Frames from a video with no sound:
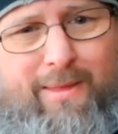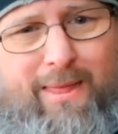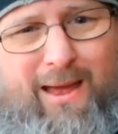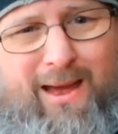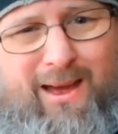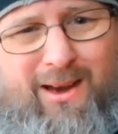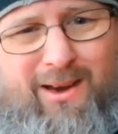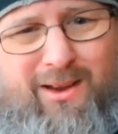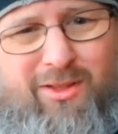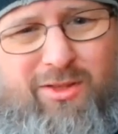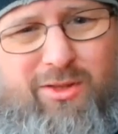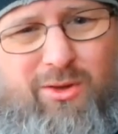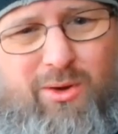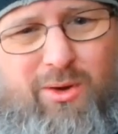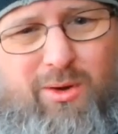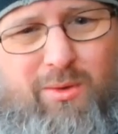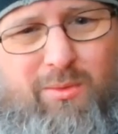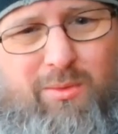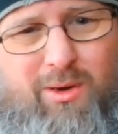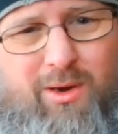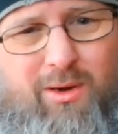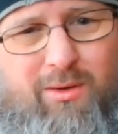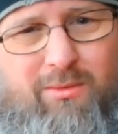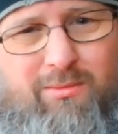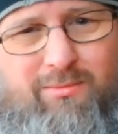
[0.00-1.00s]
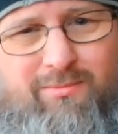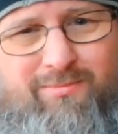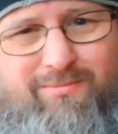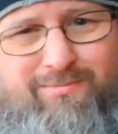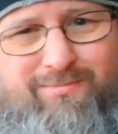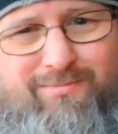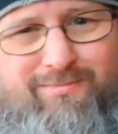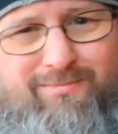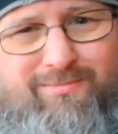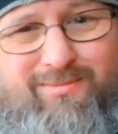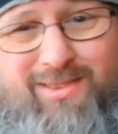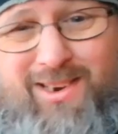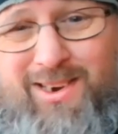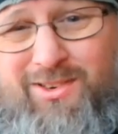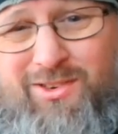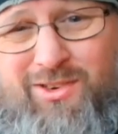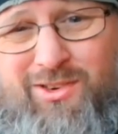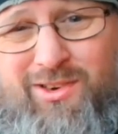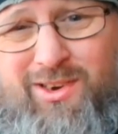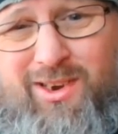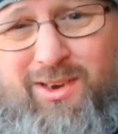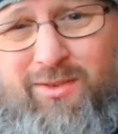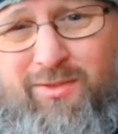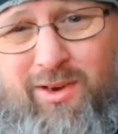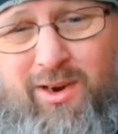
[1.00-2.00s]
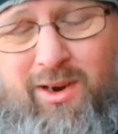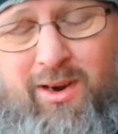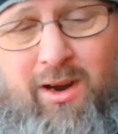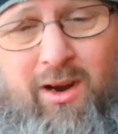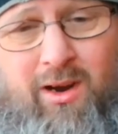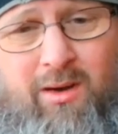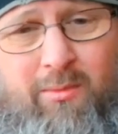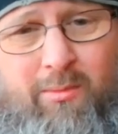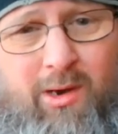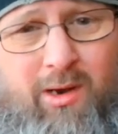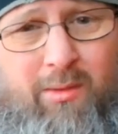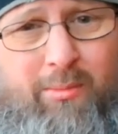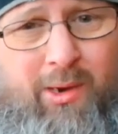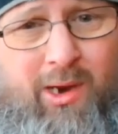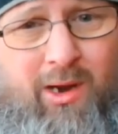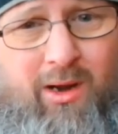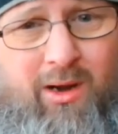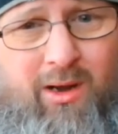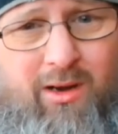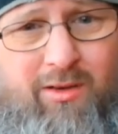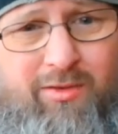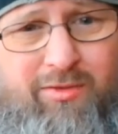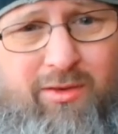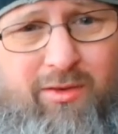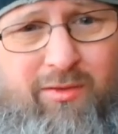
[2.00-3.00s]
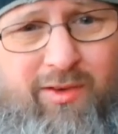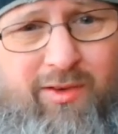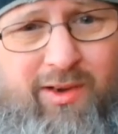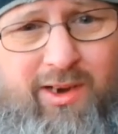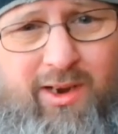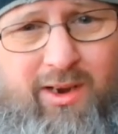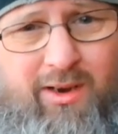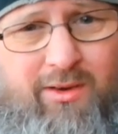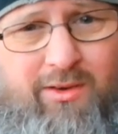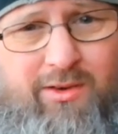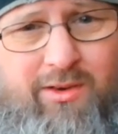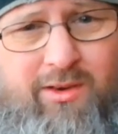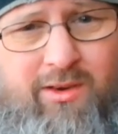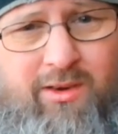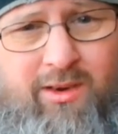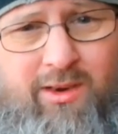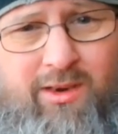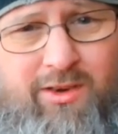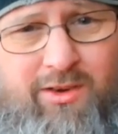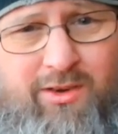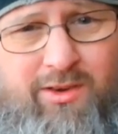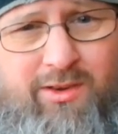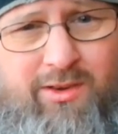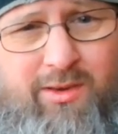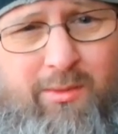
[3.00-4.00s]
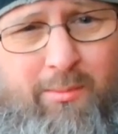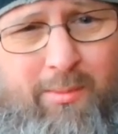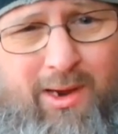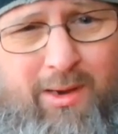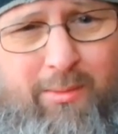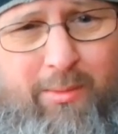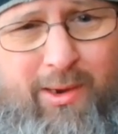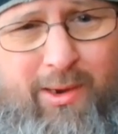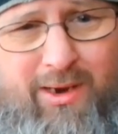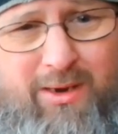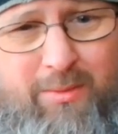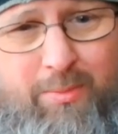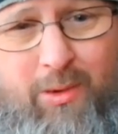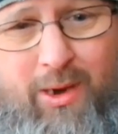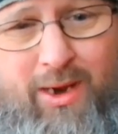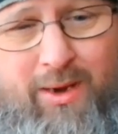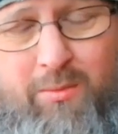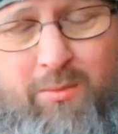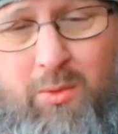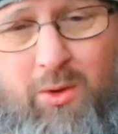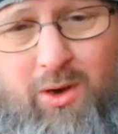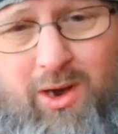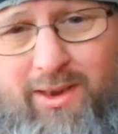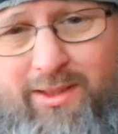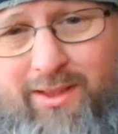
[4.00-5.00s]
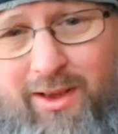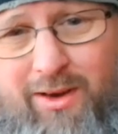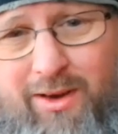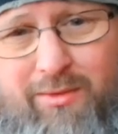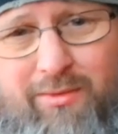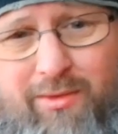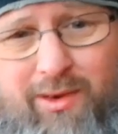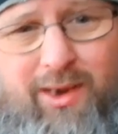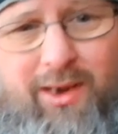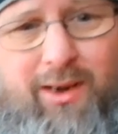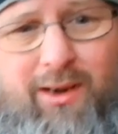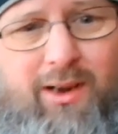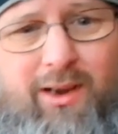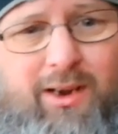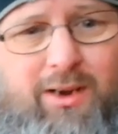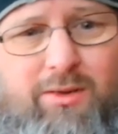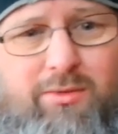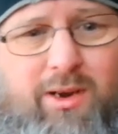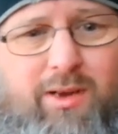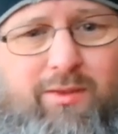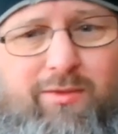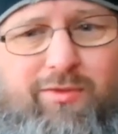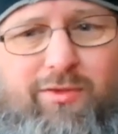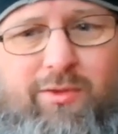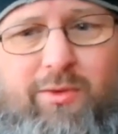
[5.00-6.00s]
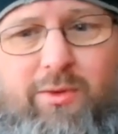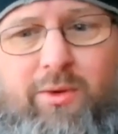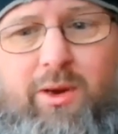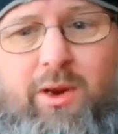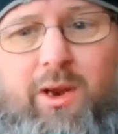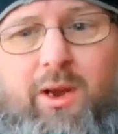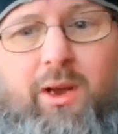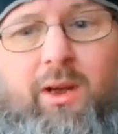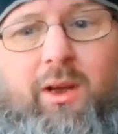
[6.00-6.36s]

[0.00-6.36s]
And I thought, well, let's just give it a go. It might be a laugh for a video just to maybe explain why I don't really like grapefruit.